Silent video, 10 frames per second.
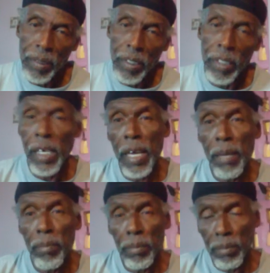the
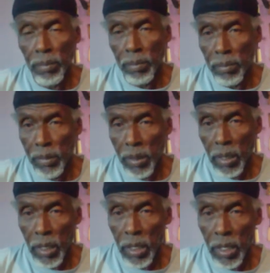name
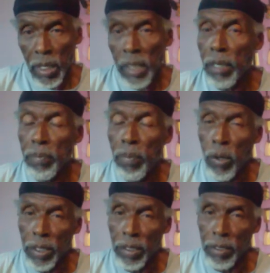is
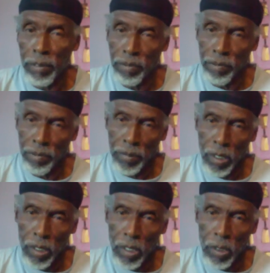important.
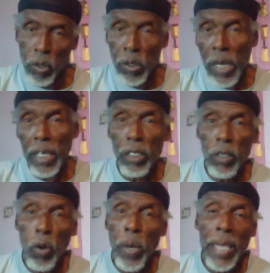You cannot
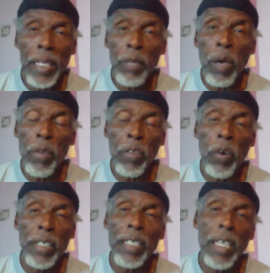go anywhere
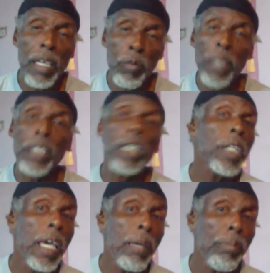without a name. What's
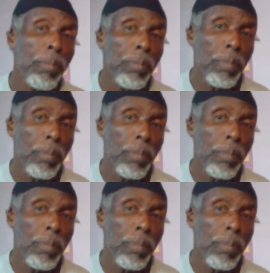your name?